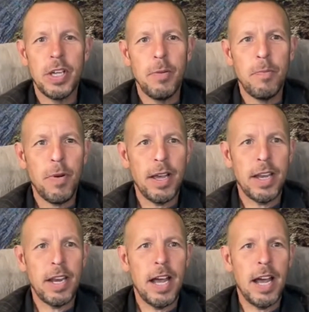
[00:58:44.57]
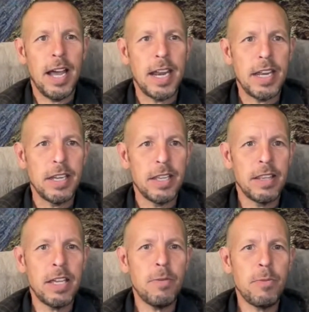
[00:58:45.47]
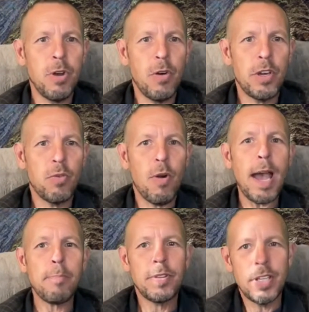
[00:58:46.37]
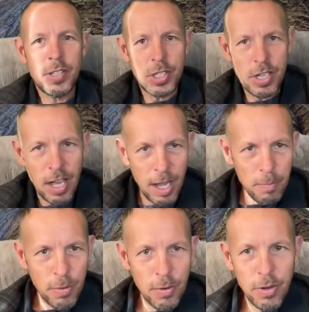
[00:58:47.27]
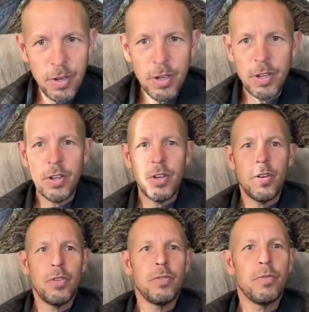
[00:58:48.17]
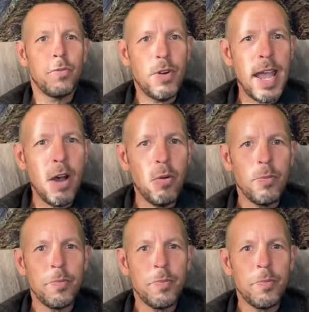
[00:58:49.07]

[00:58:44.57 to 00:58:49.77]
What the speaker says: But I think I'm going to wrap this up for now.